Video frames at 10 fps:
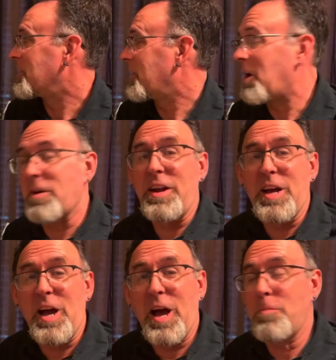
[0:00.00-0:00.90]
All right,
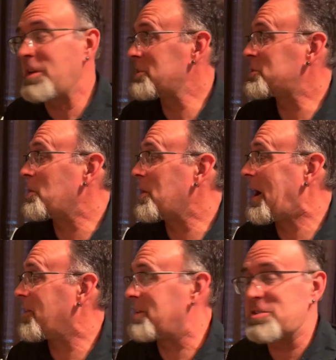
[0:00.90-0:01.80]
I'm gonna show you
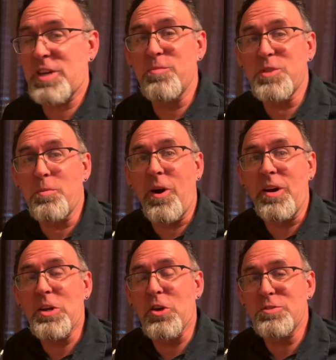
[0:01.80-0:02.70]
how this comes
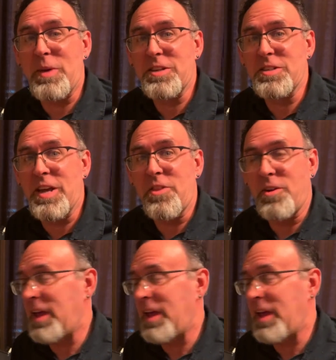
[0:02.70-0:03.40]
apart and goes back together.